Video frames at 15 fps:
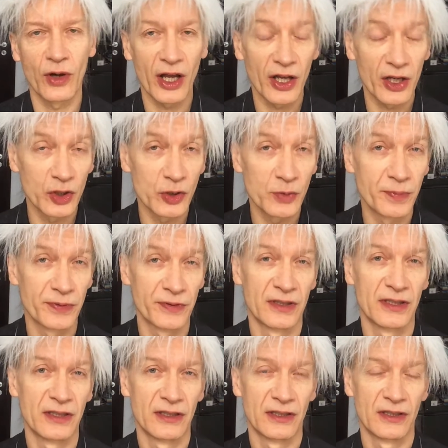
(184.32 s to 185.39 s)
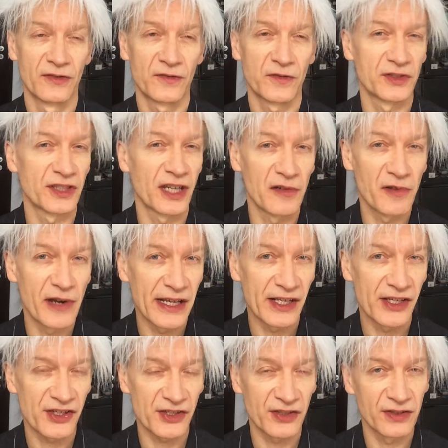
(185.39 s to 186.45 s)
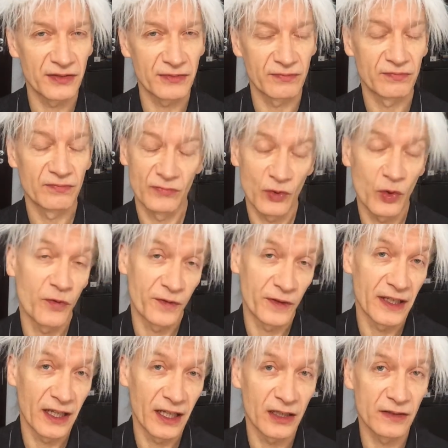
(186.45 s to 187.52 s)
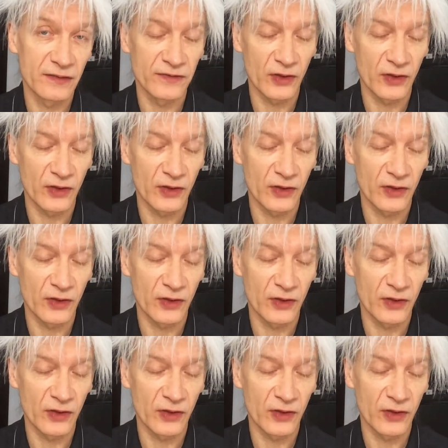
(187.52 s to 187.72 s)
hope, for direction, or for love,